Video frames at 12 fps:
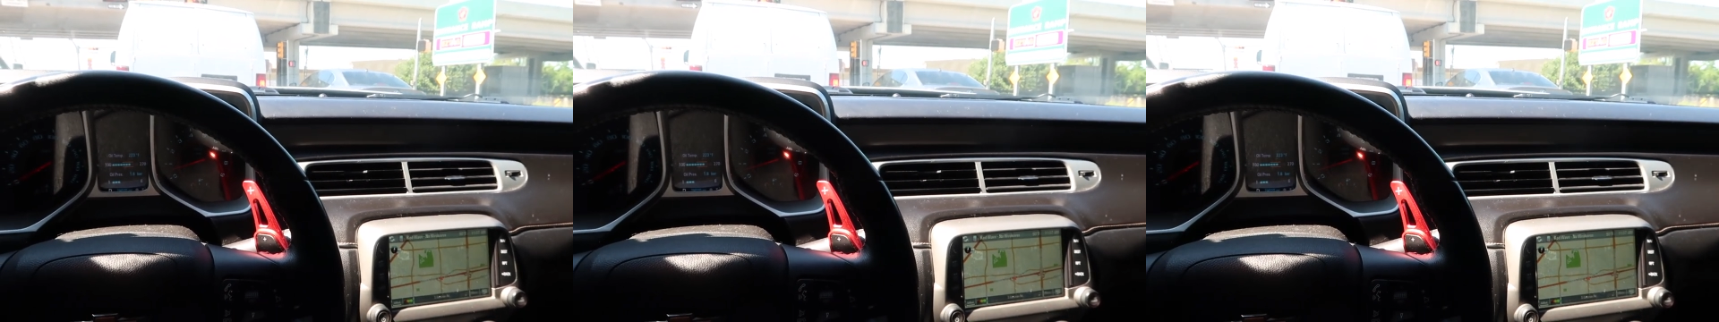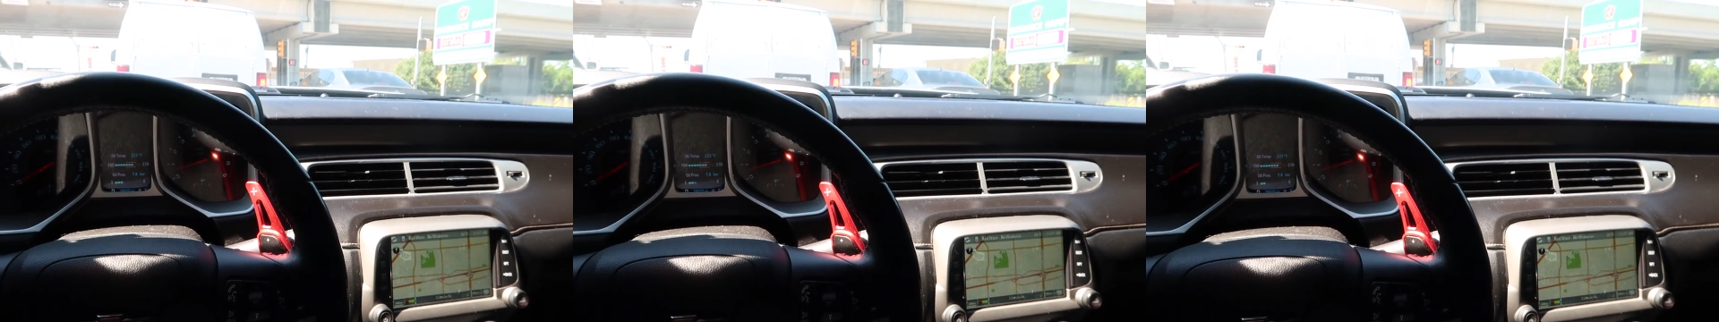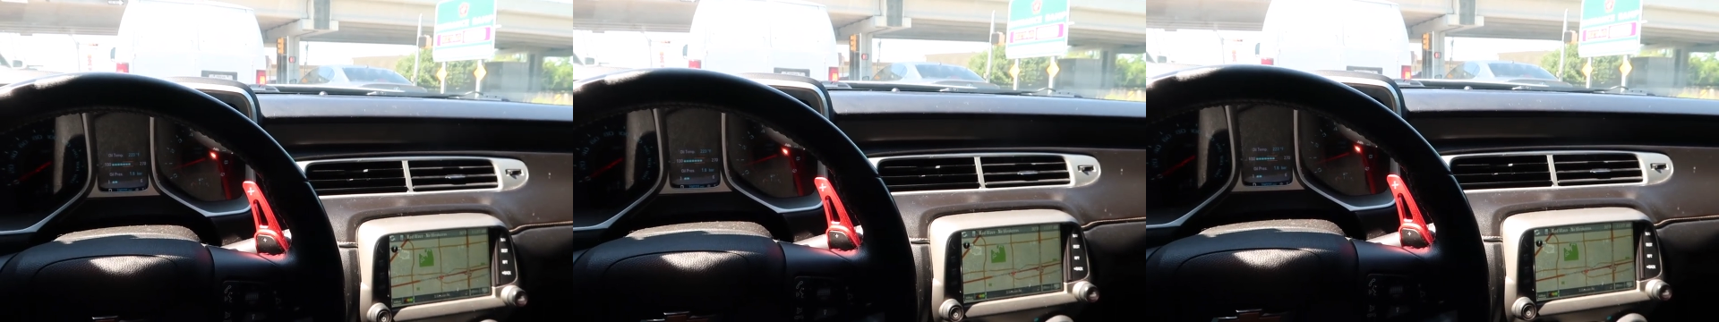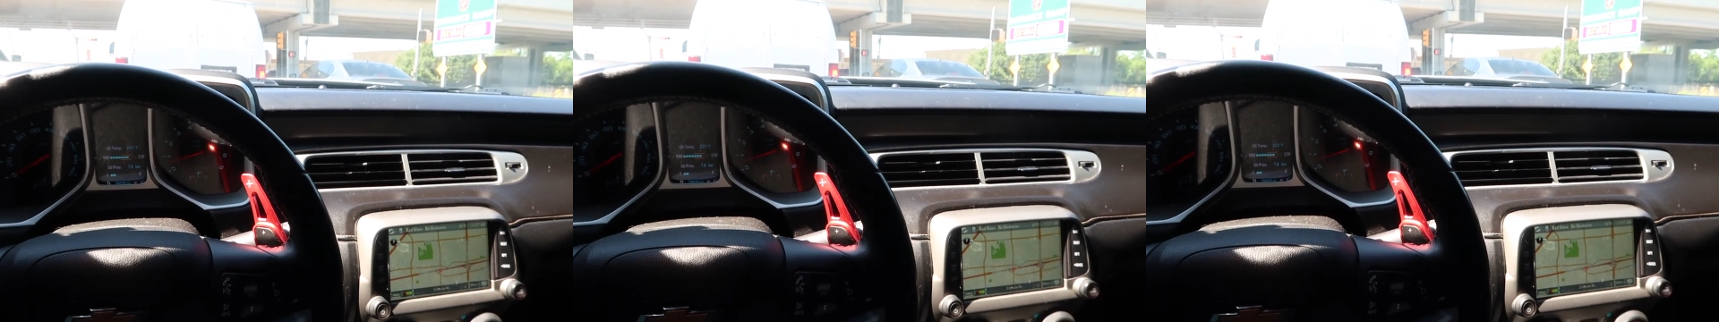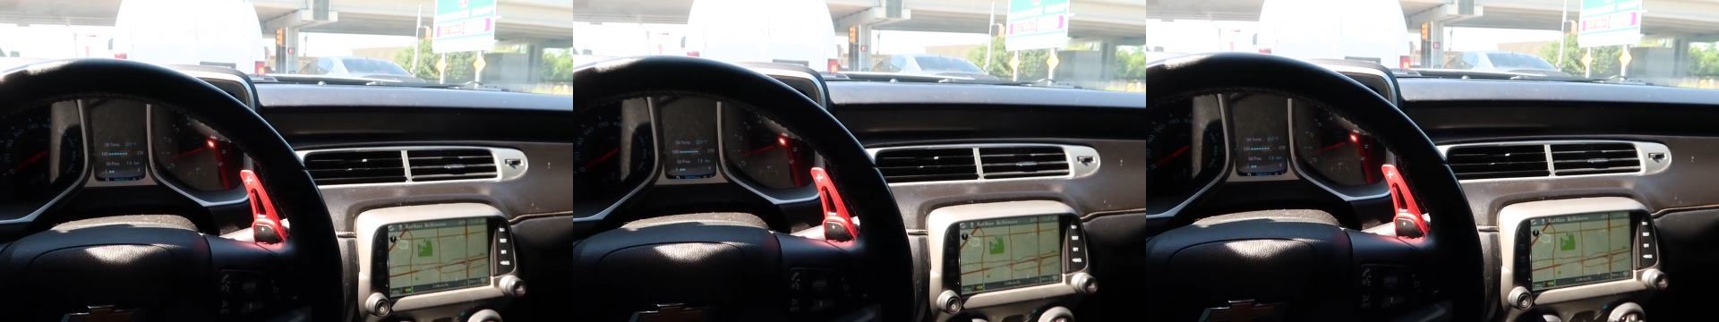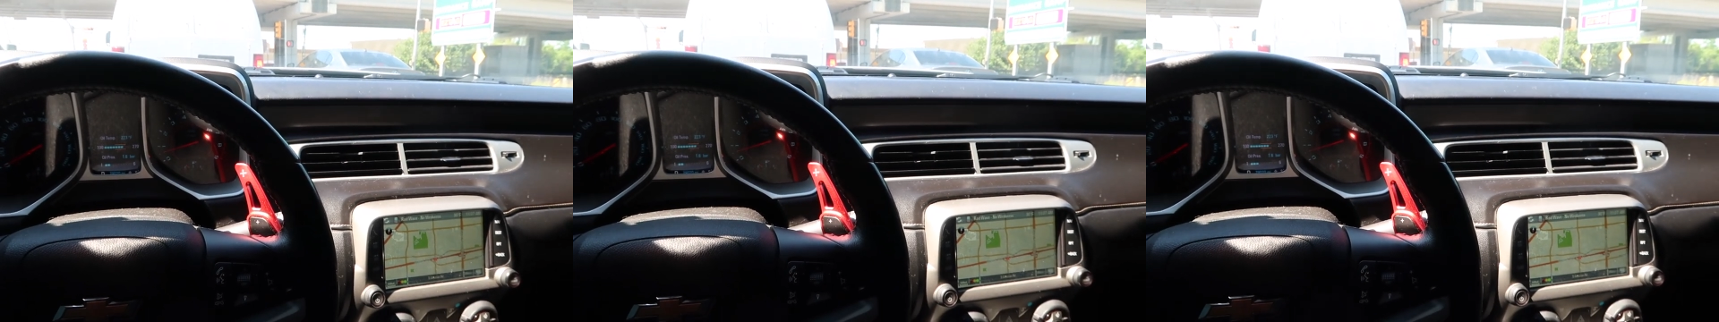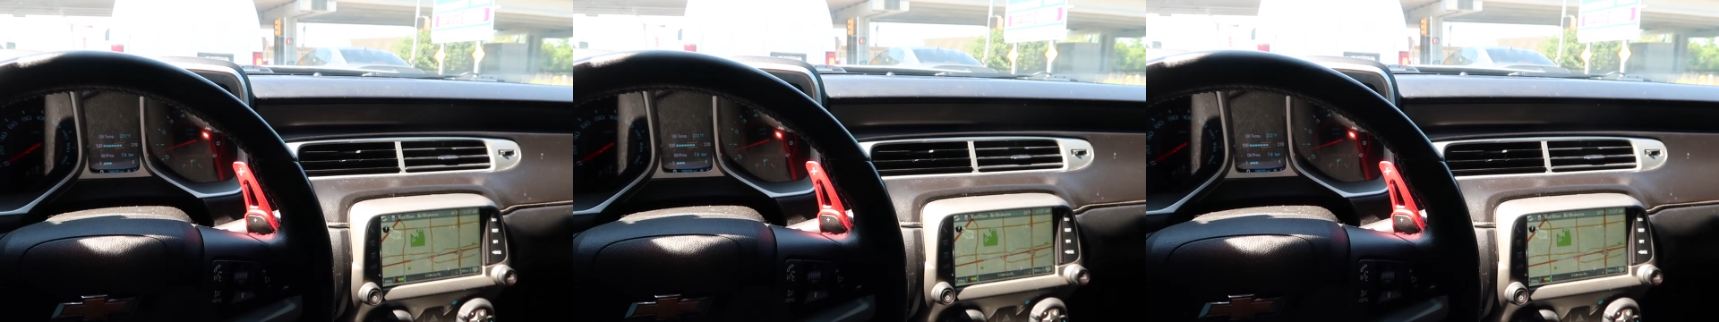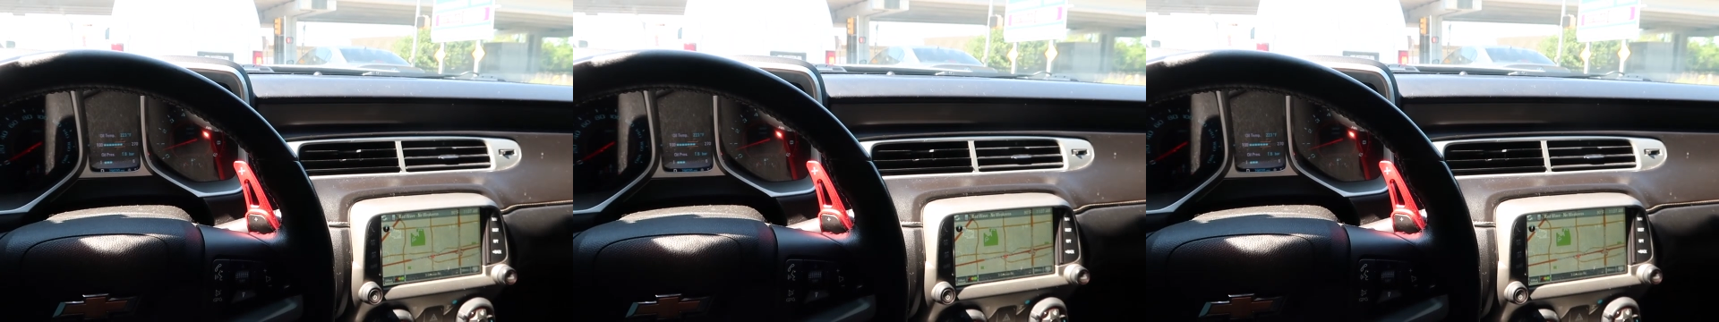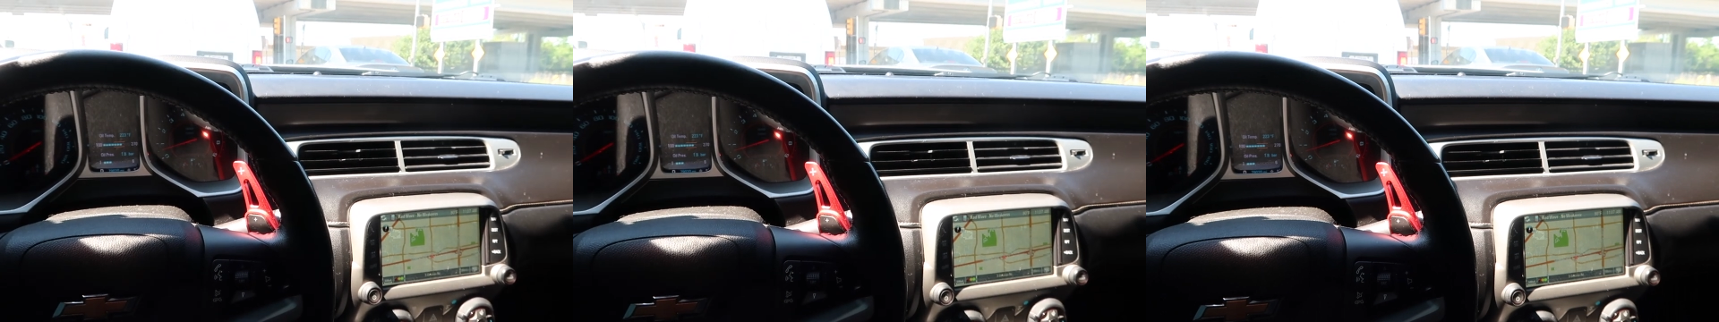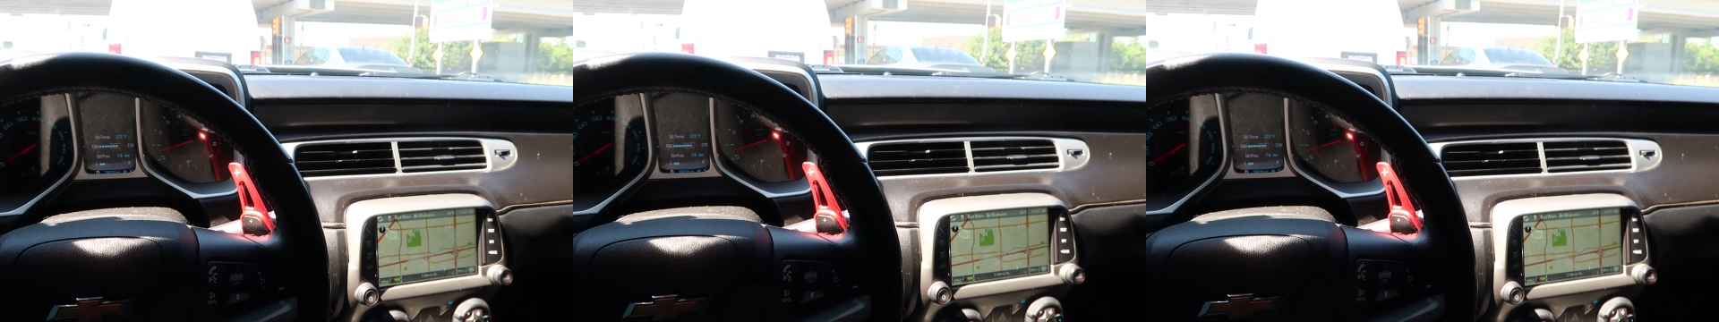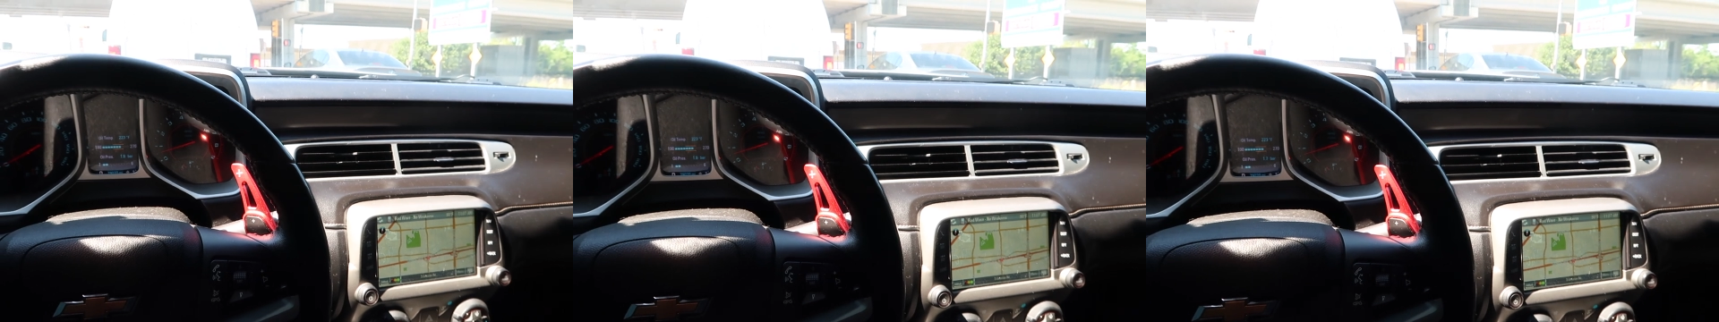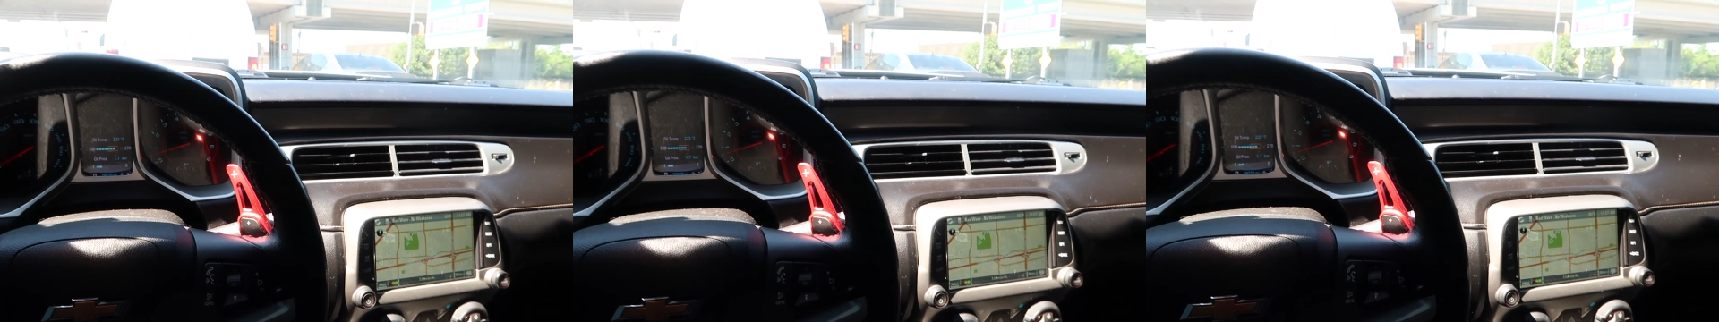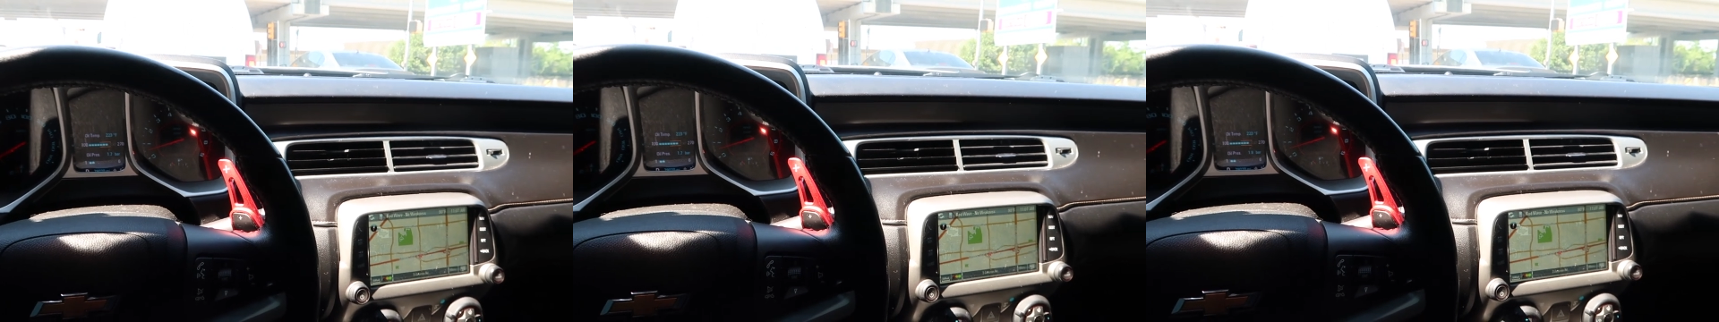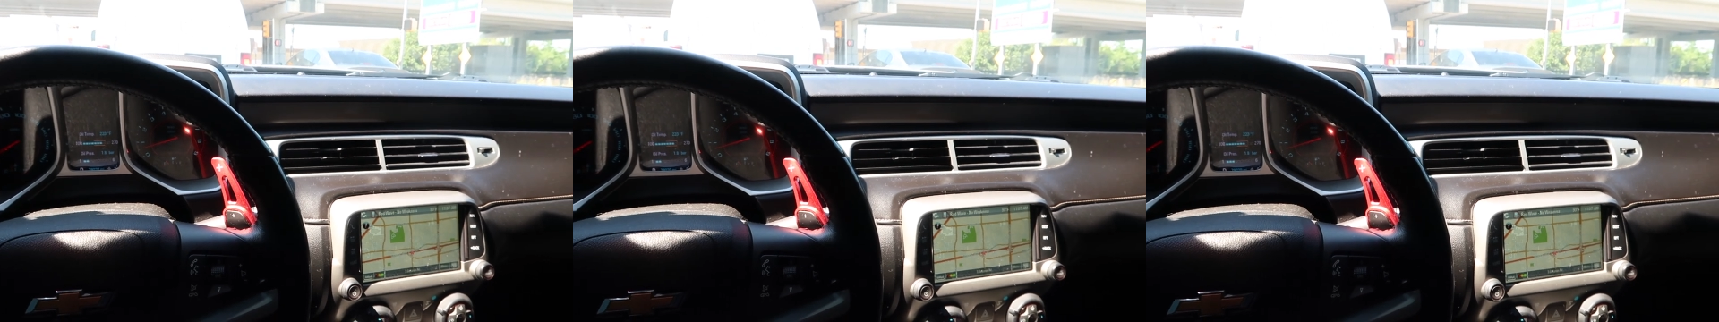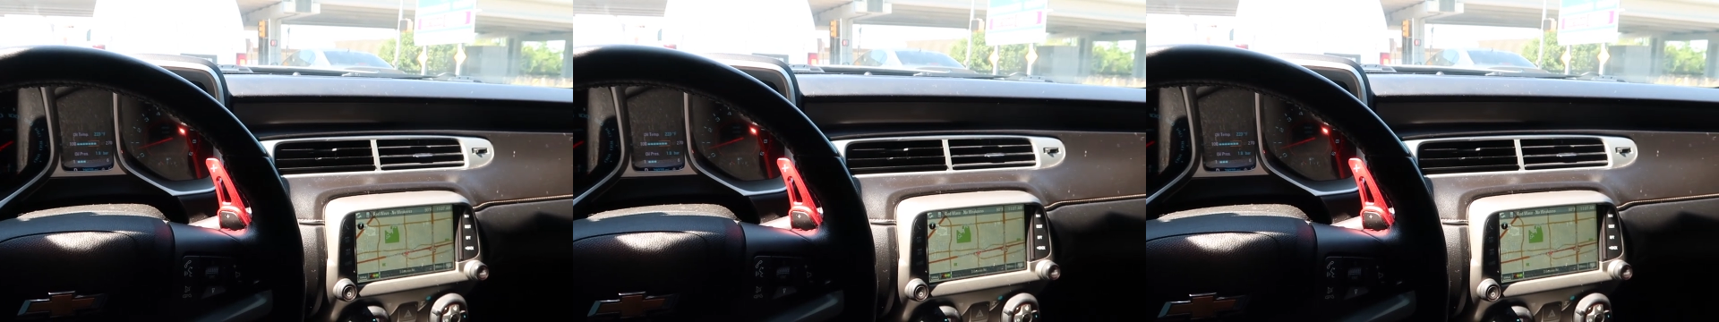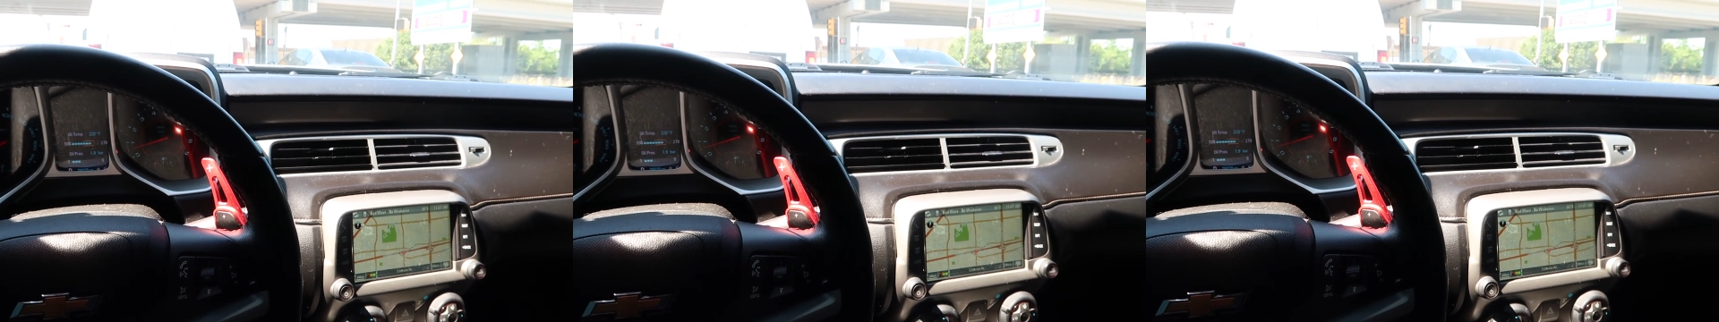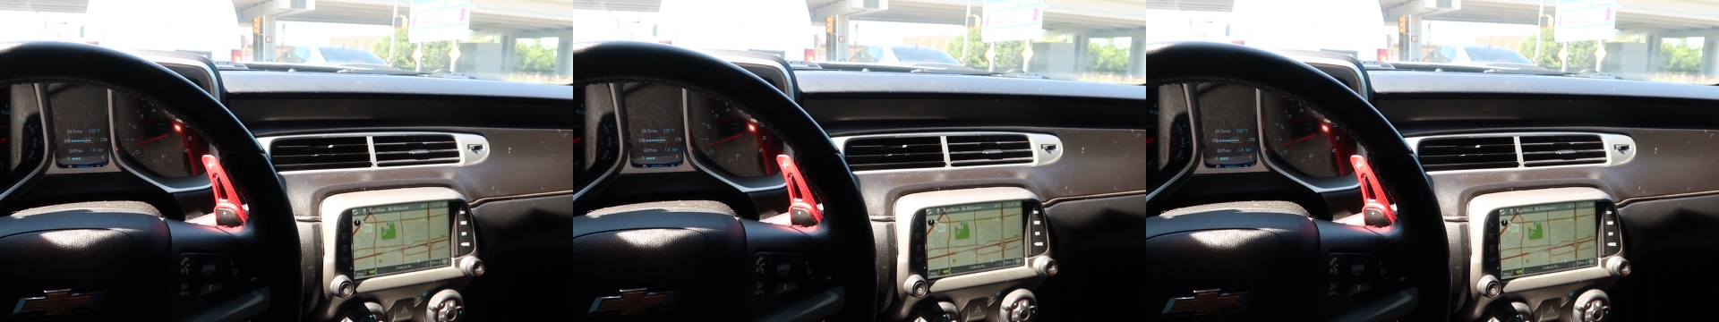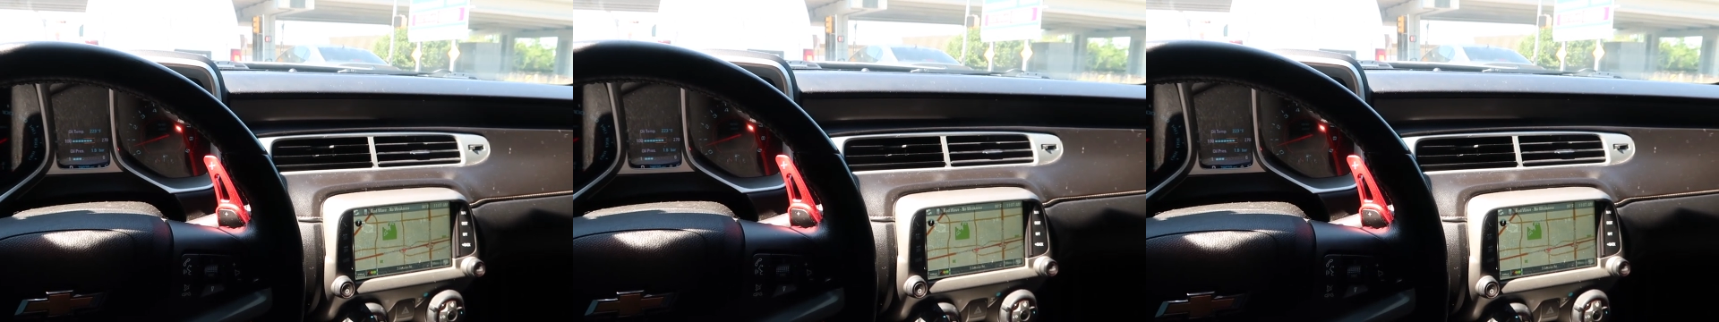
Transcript: [unreadable: no face in view]